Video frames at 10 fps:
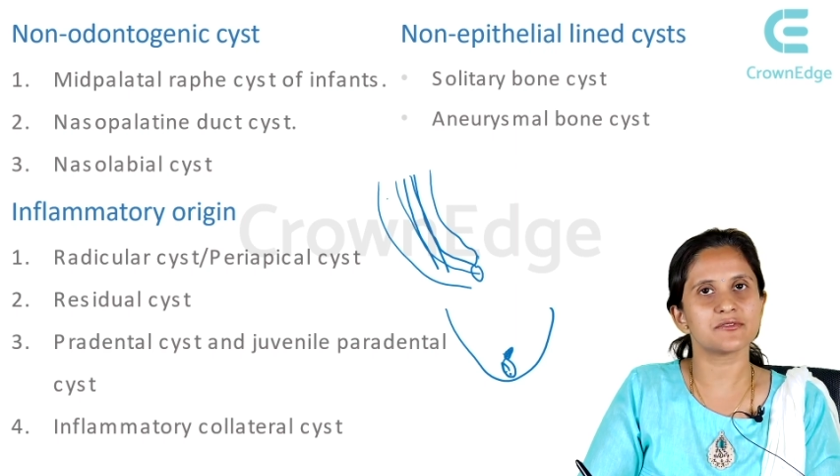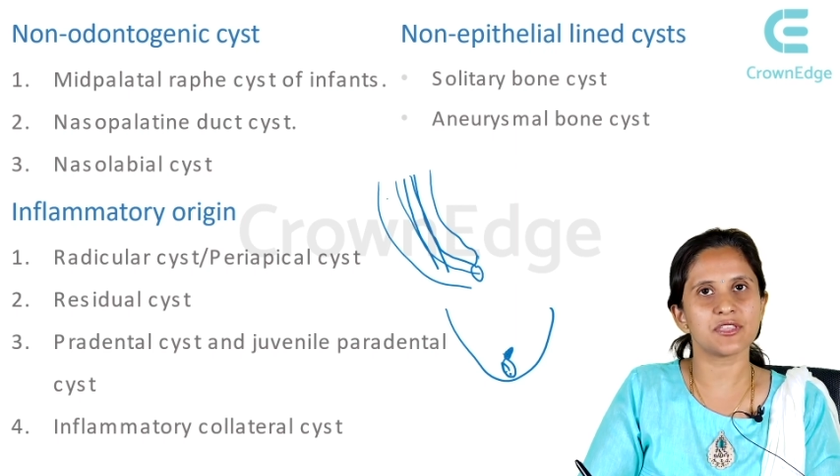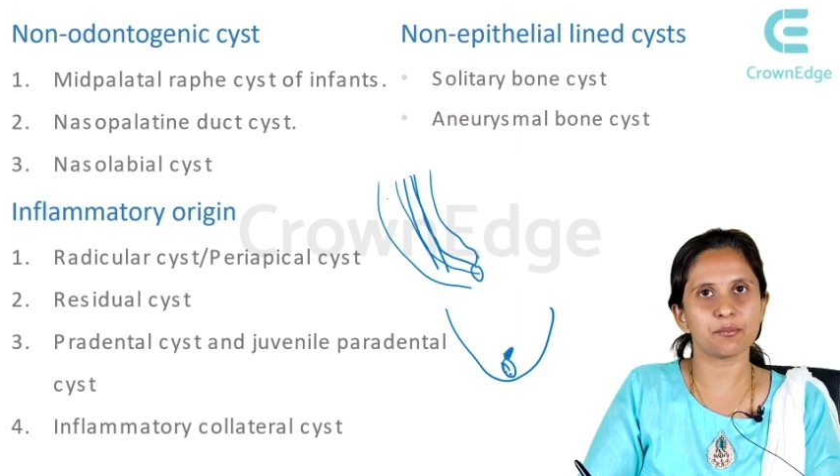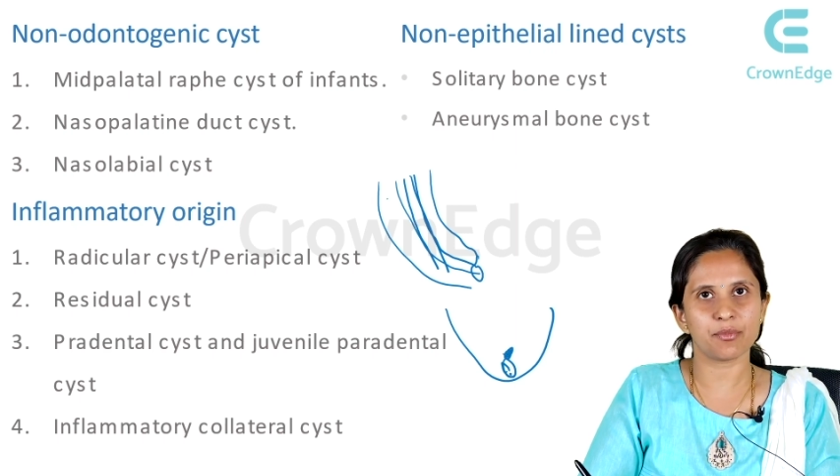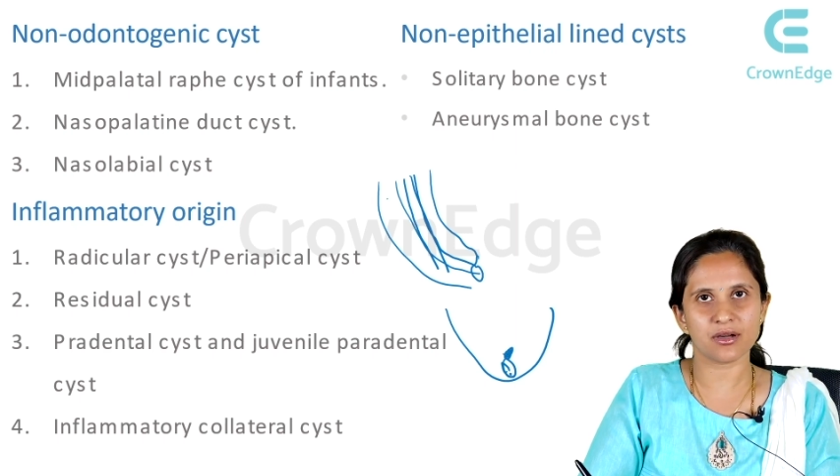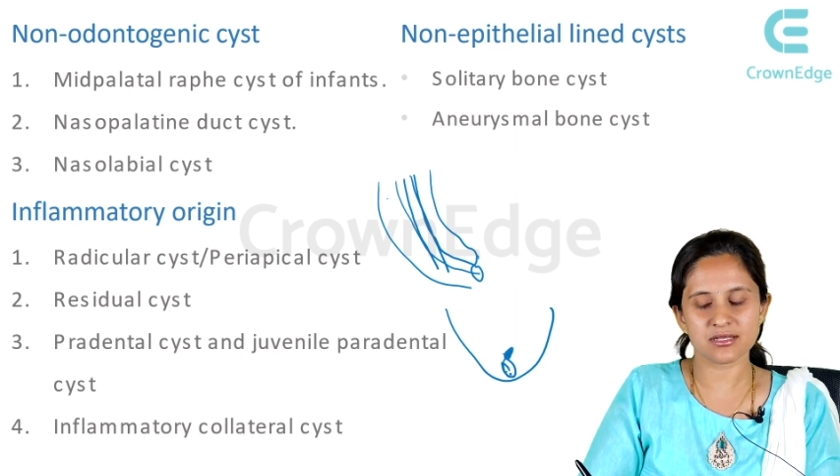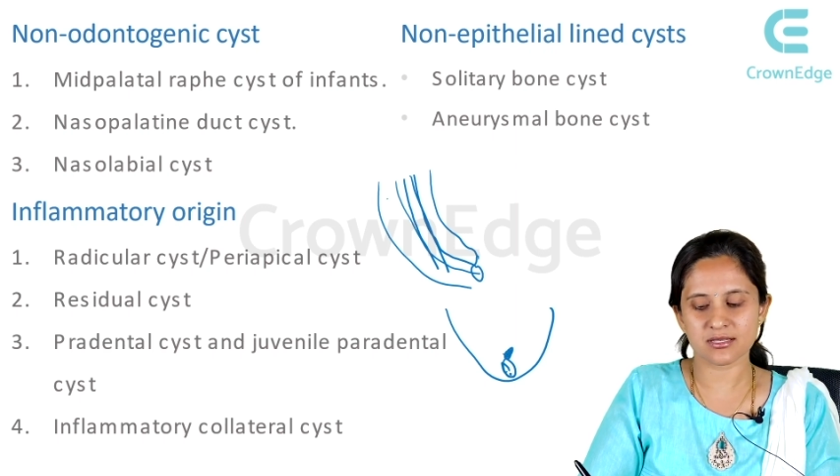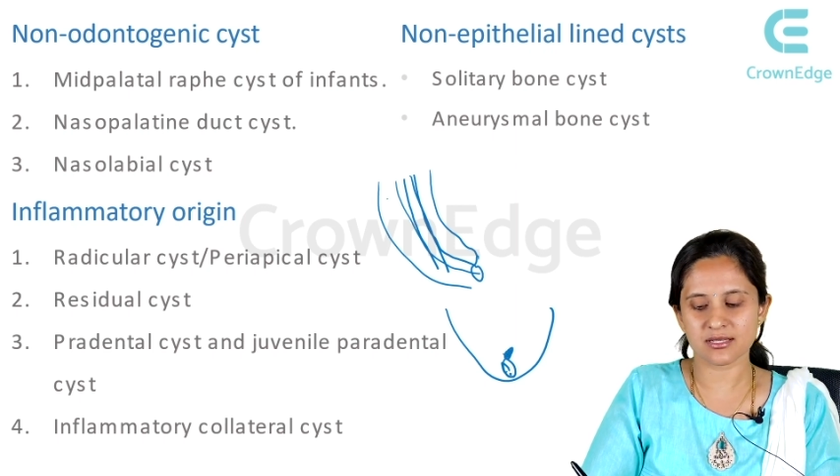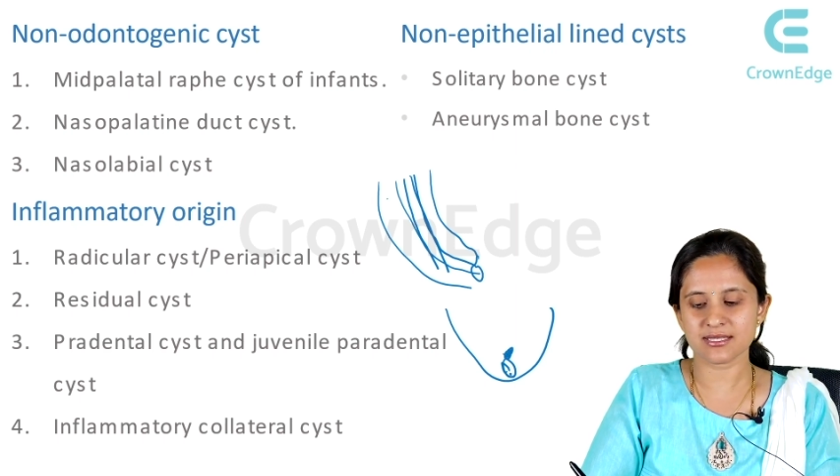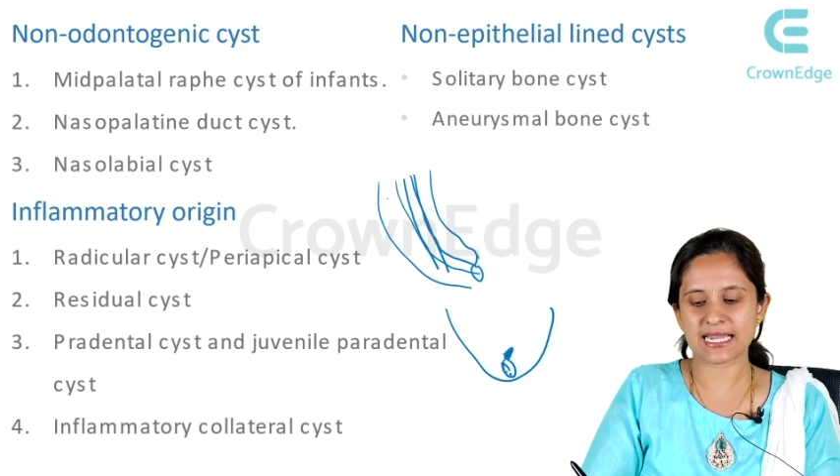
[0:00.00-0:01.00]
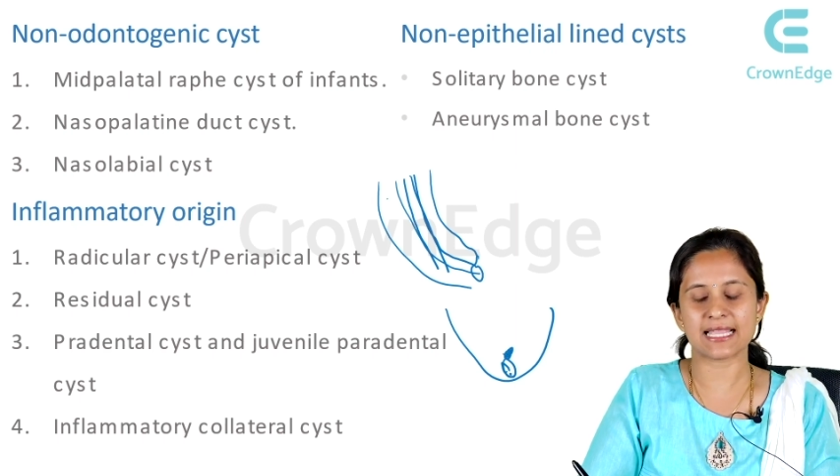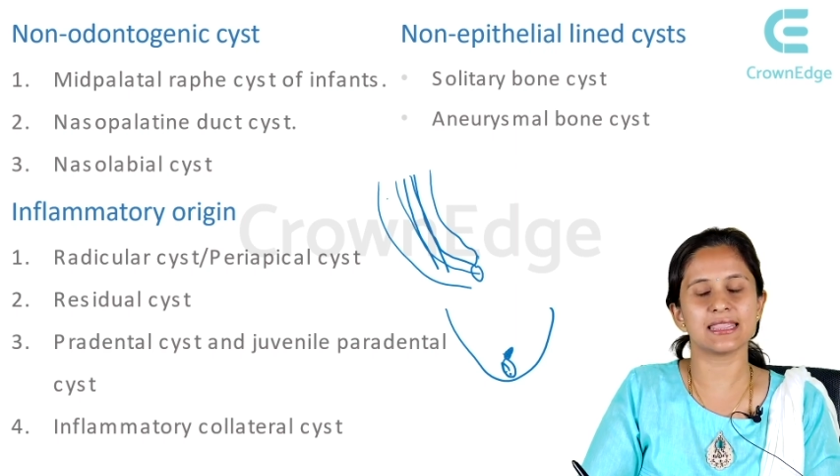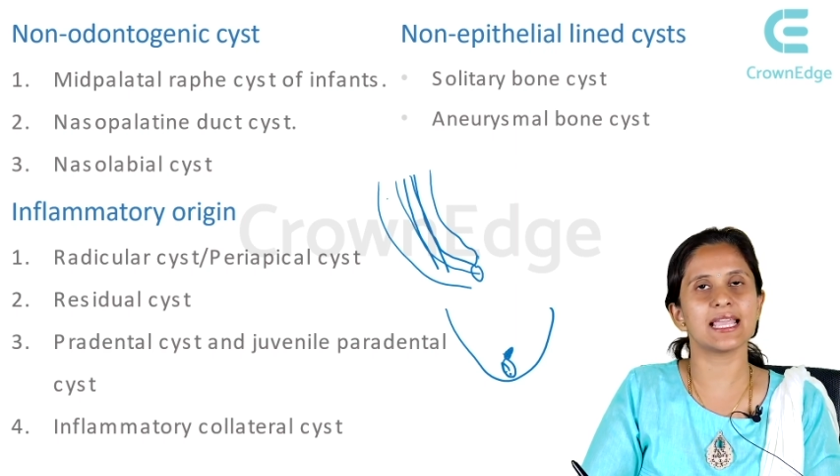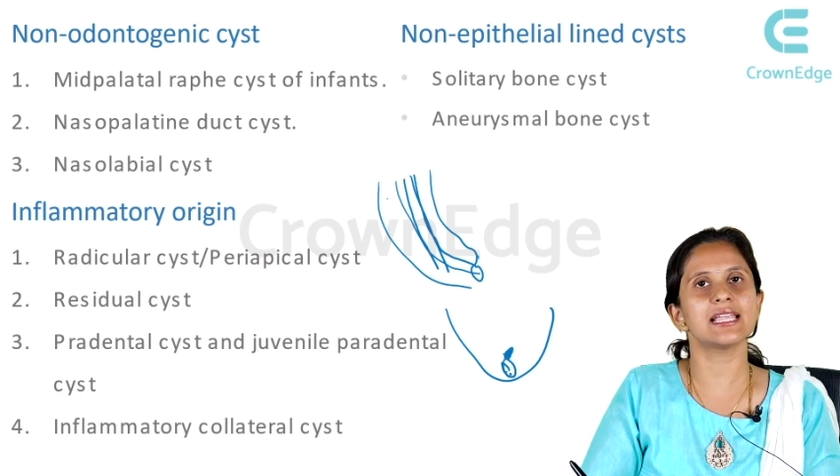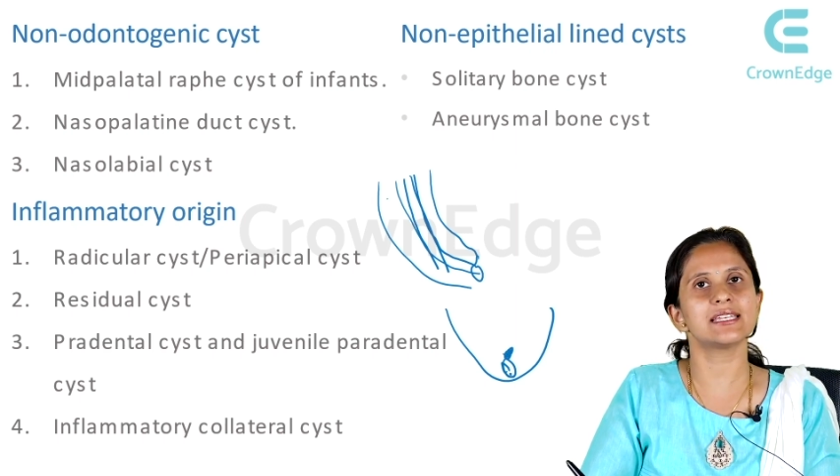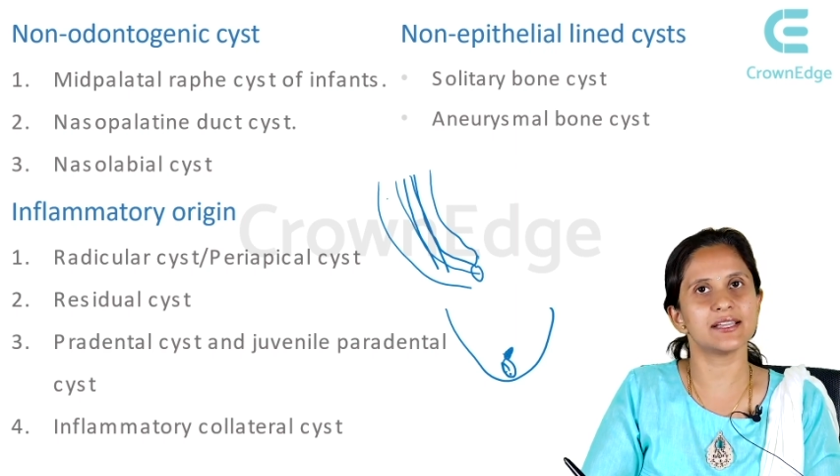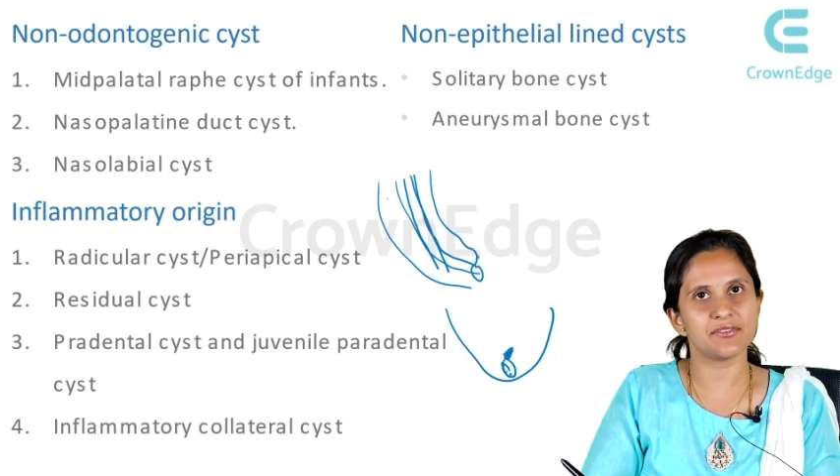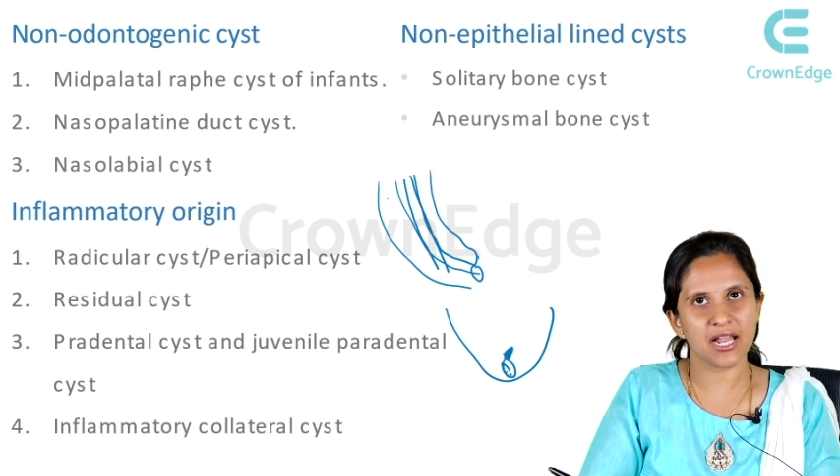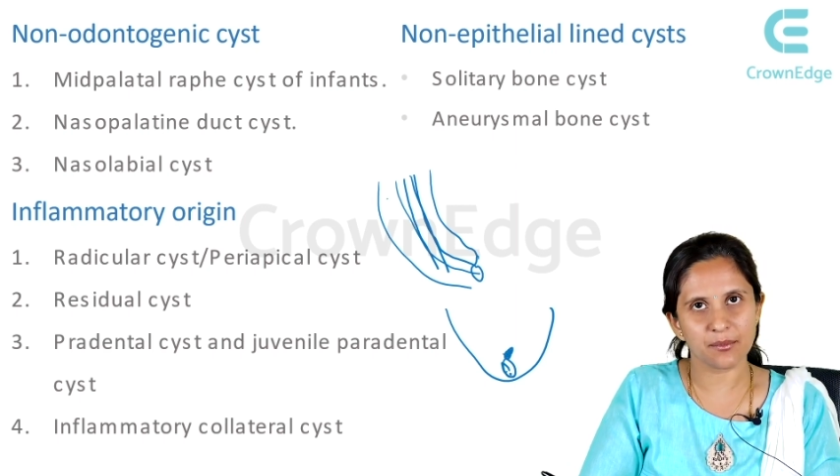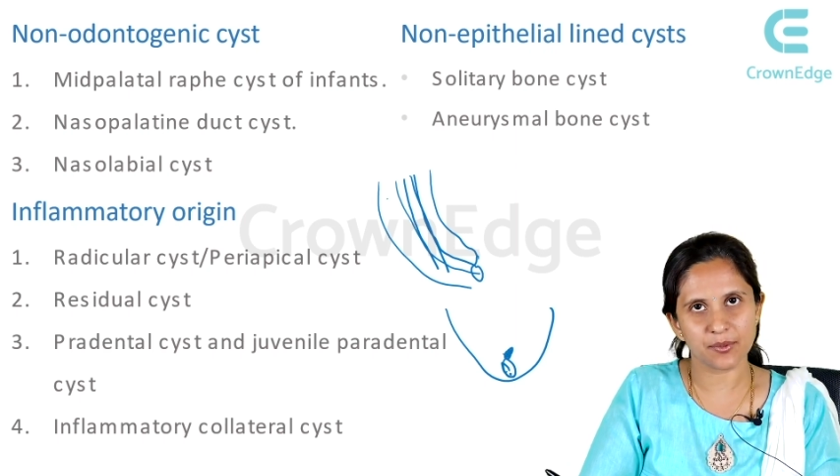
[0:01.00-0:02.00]
if they persist and they
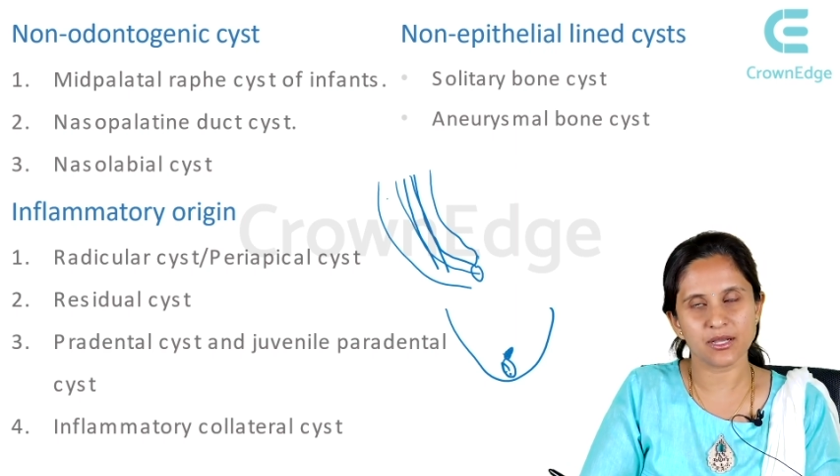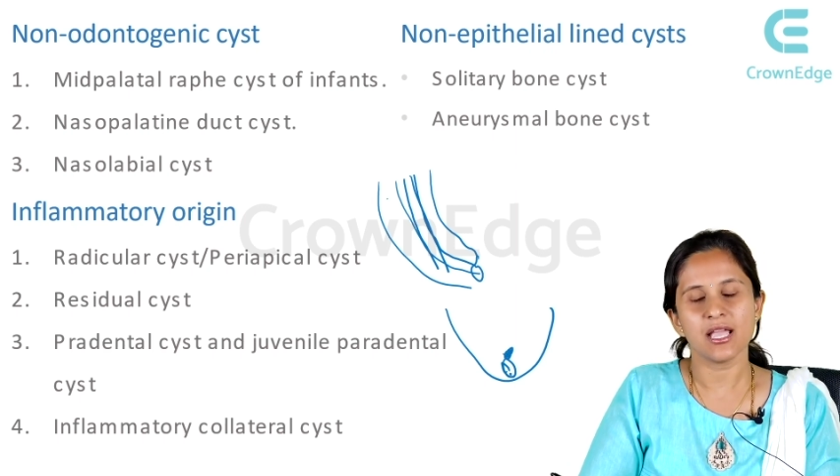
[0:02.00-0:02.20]
develop,